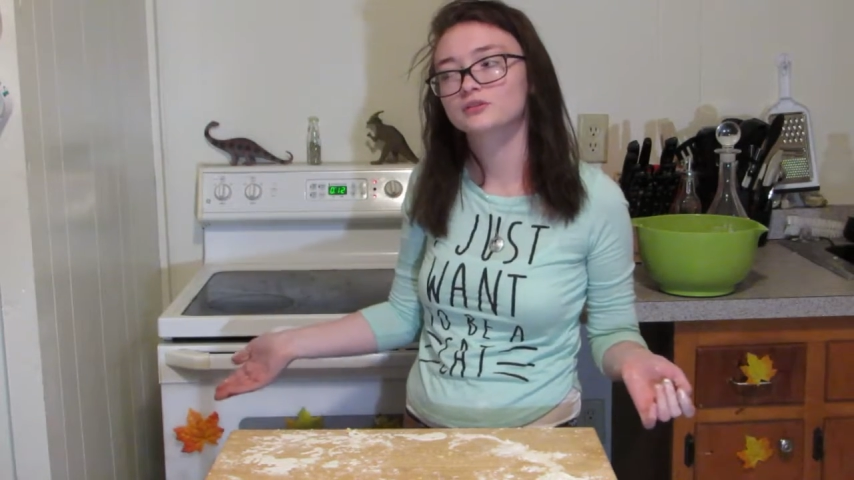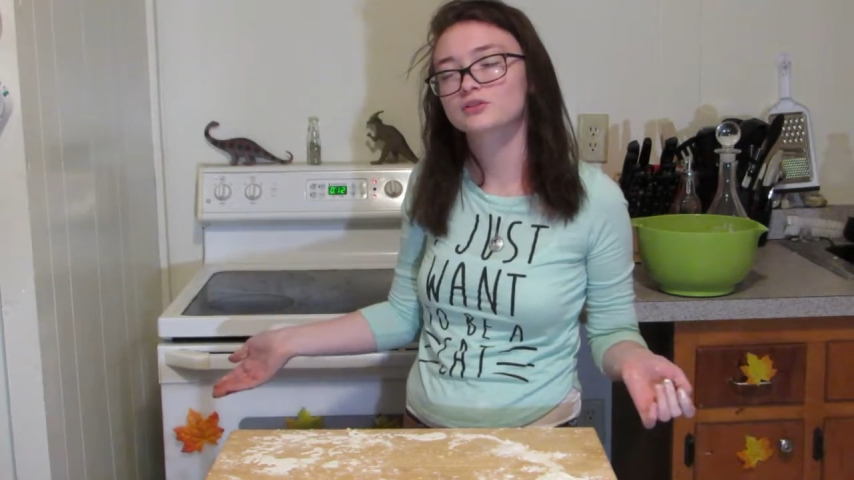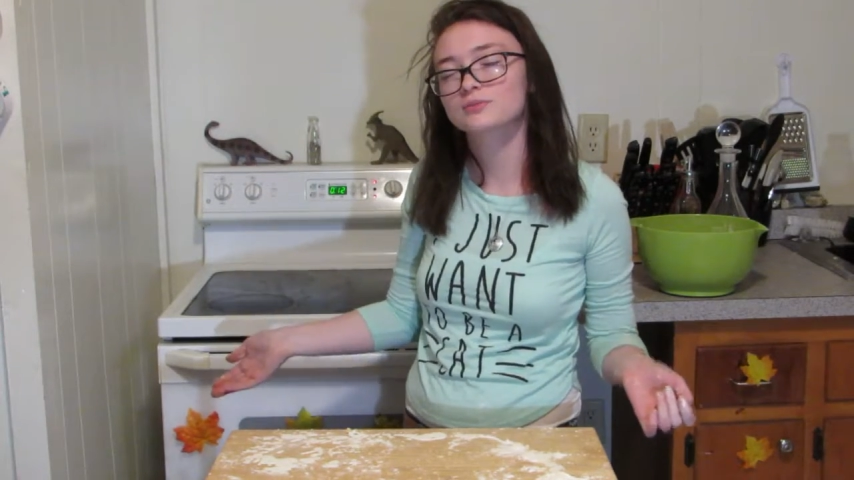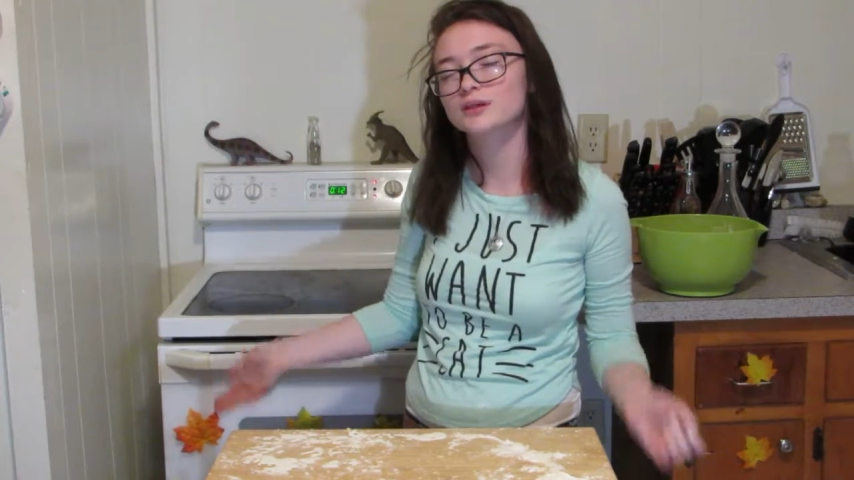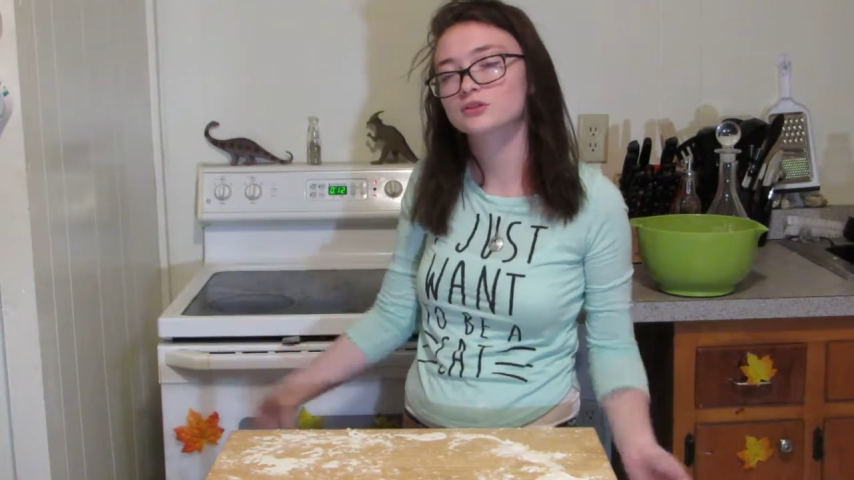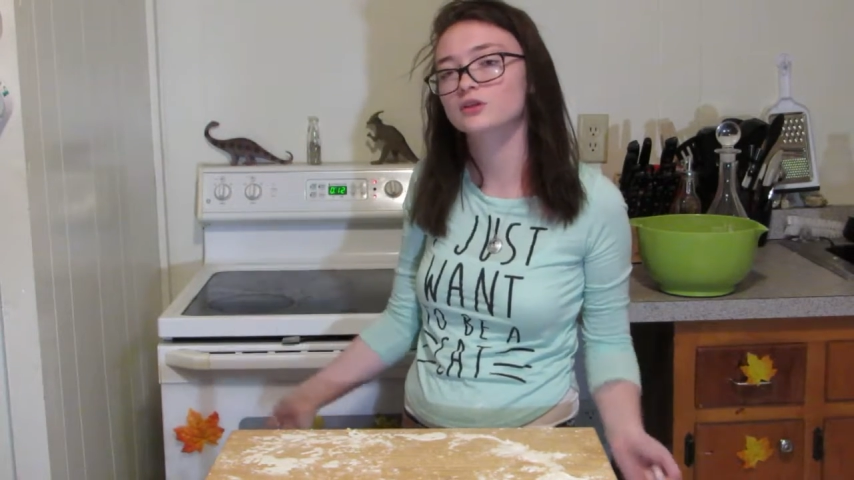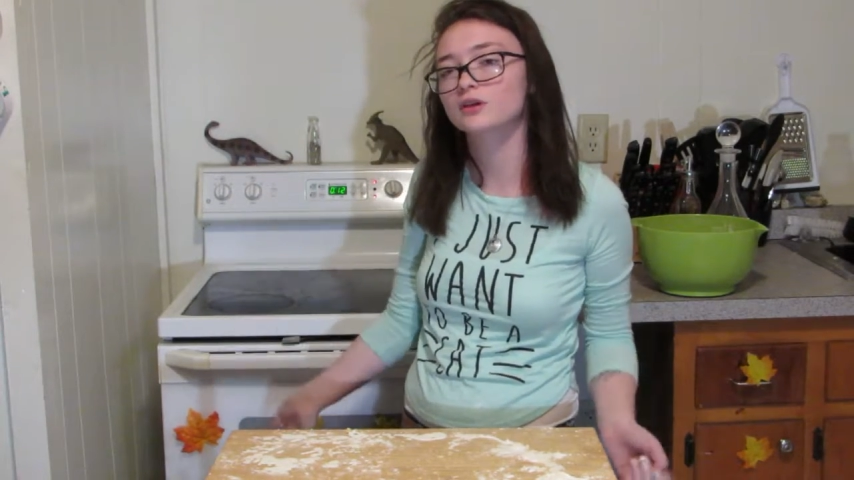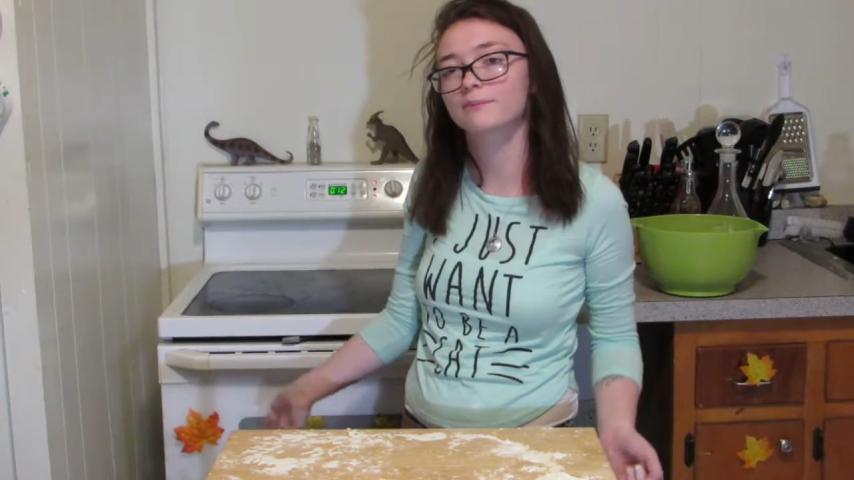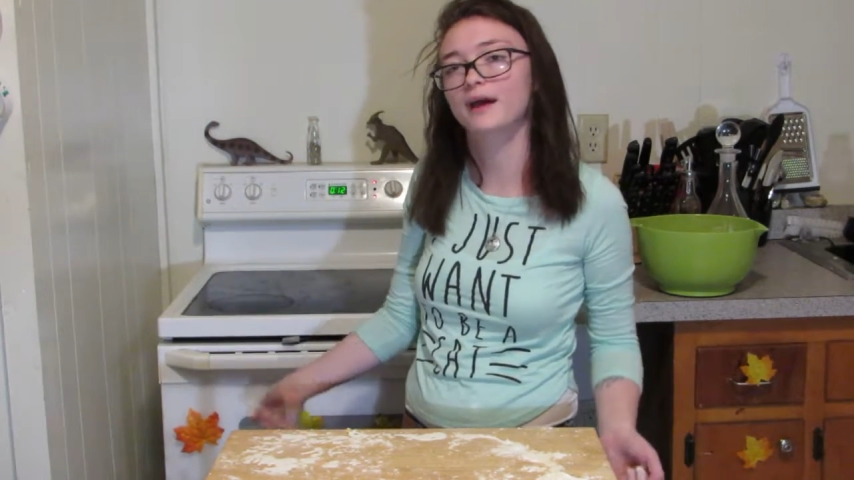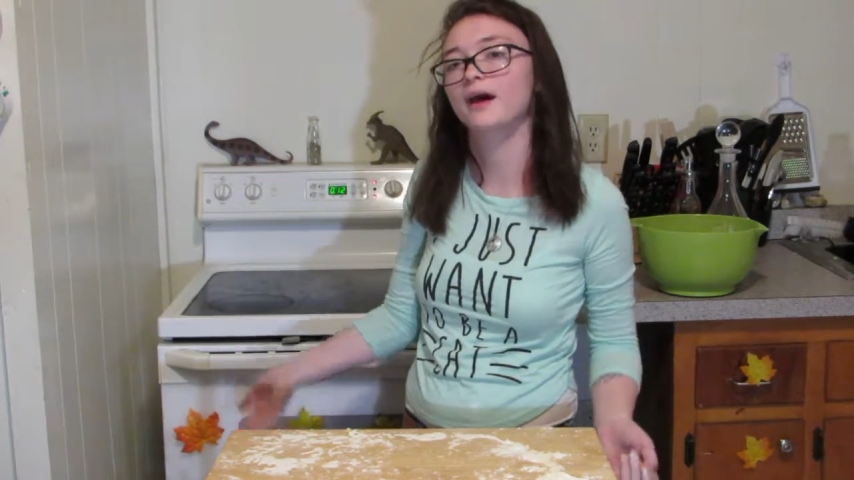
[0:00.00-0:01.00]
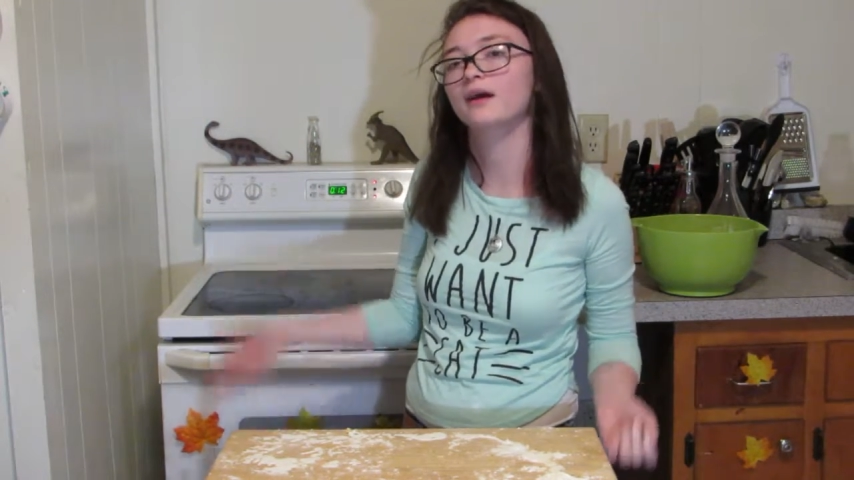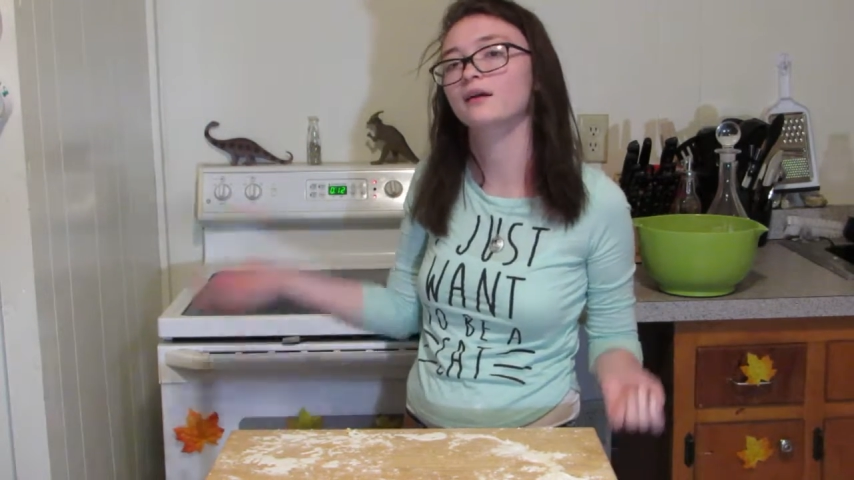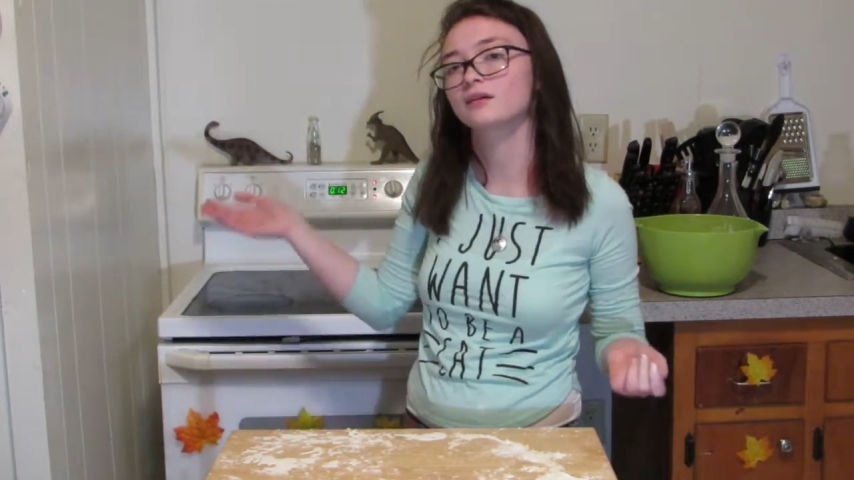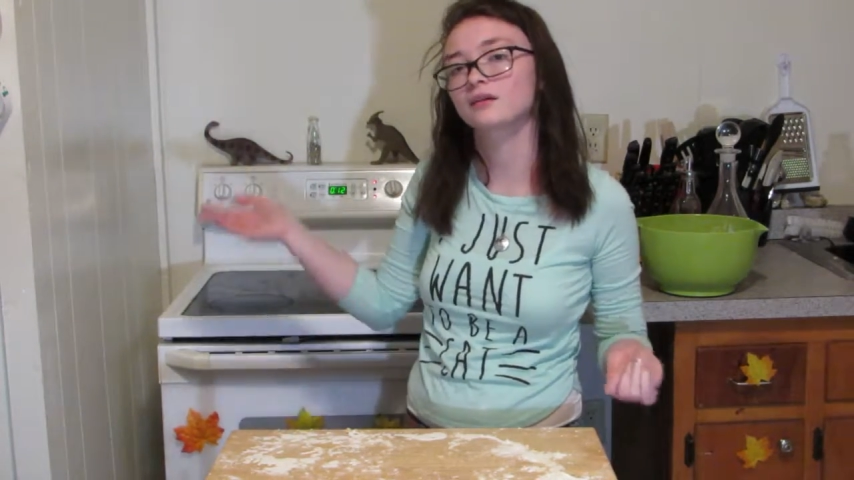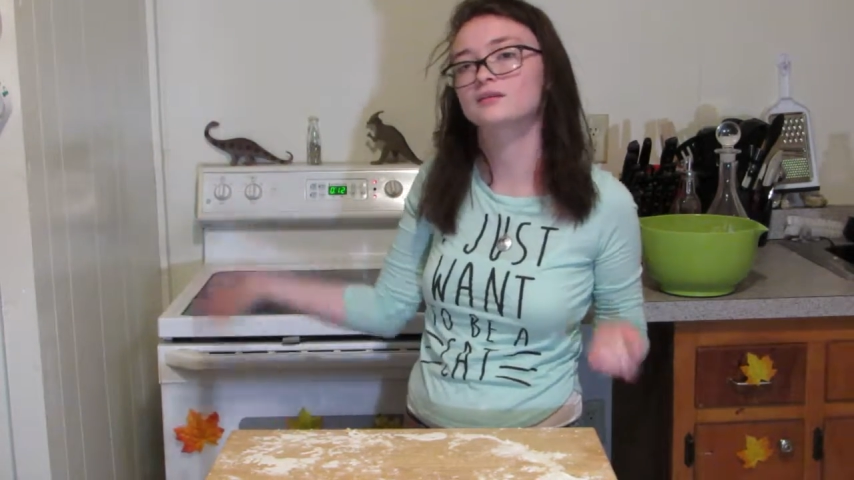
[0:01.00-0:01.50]
Just make sure you're
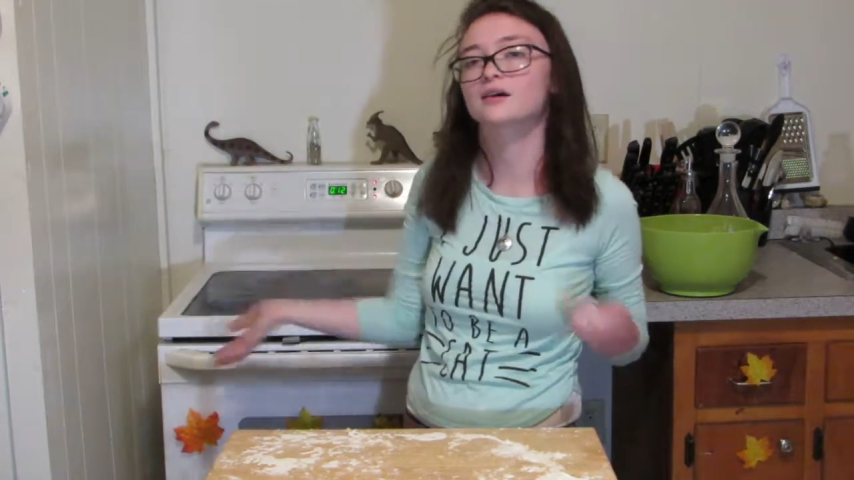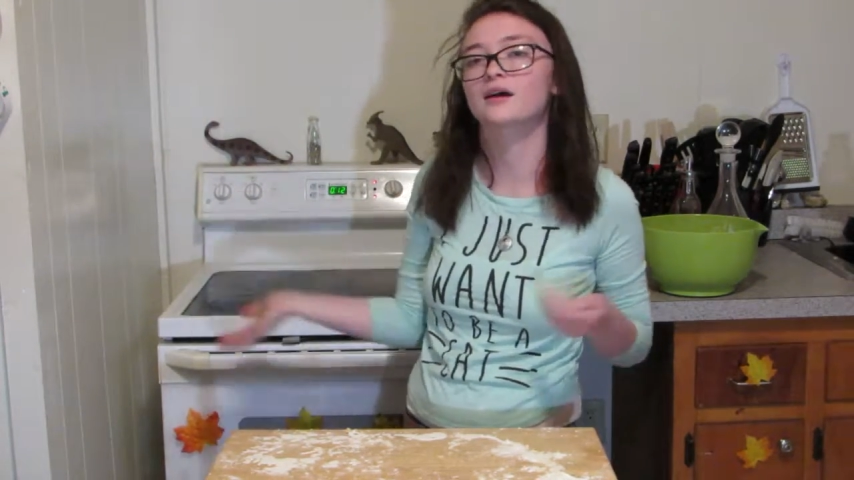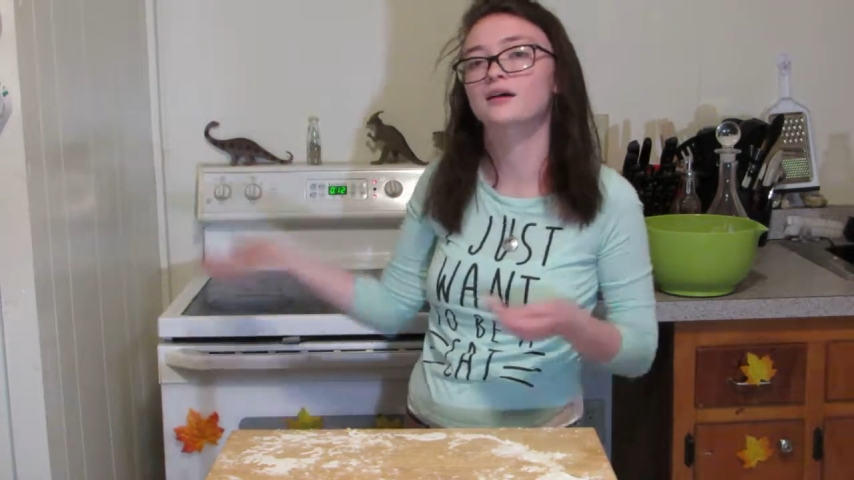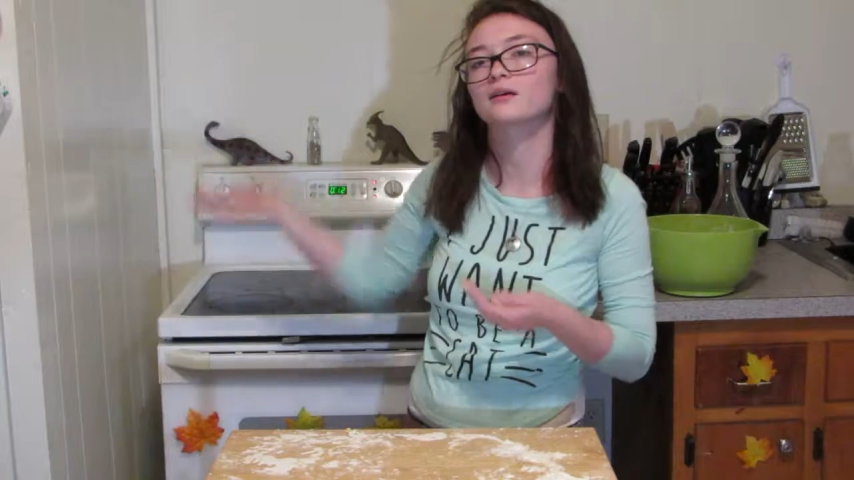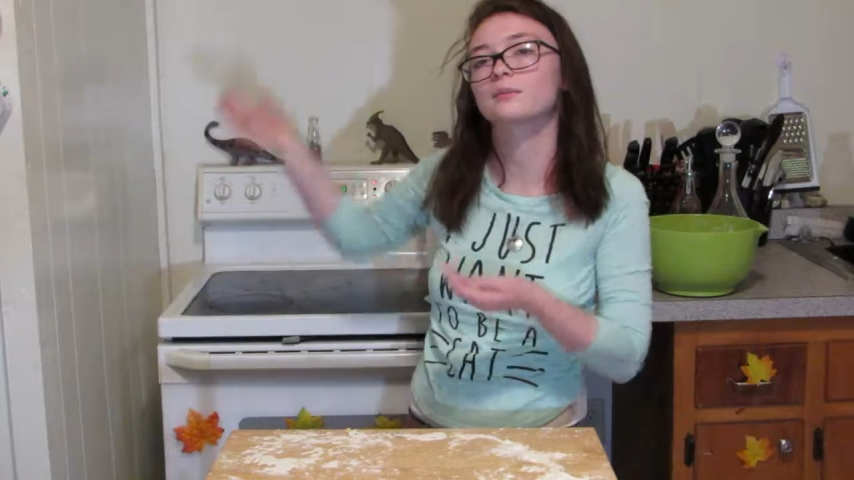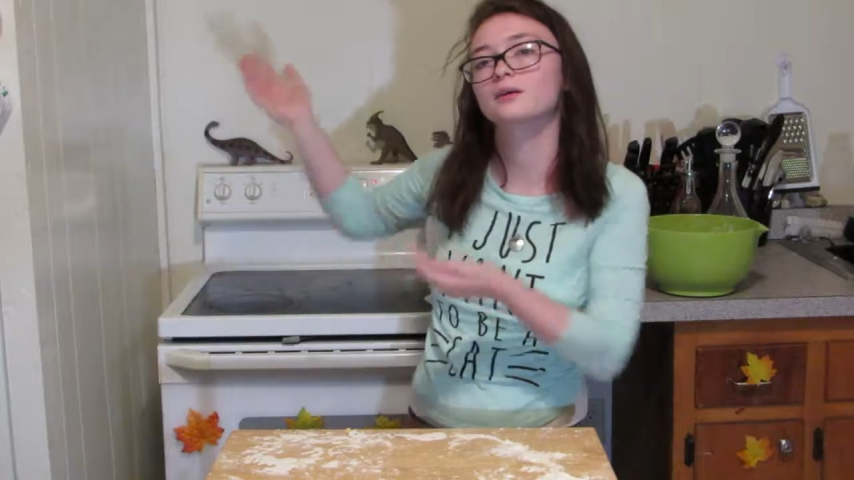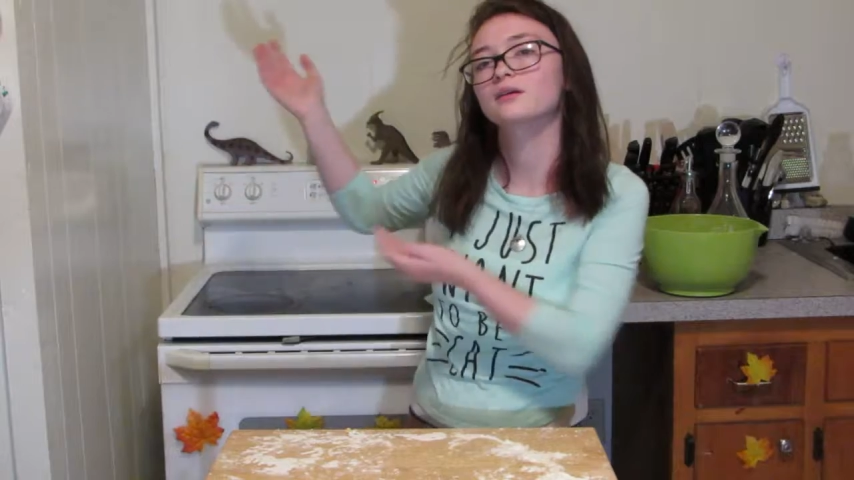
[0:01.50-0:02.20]
back in time